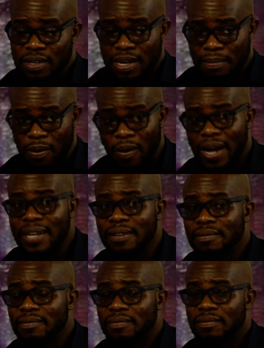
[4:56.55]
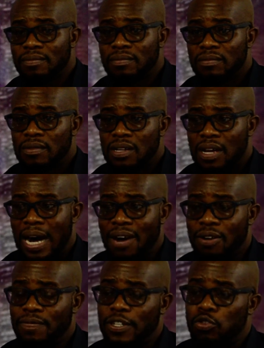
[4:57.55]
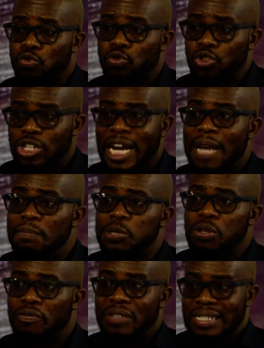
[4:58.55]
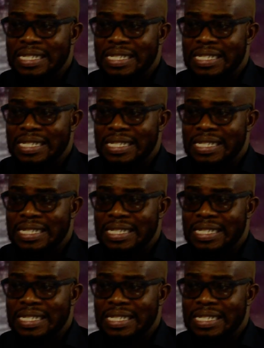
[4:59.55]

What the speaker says: Number one, out of the tribes of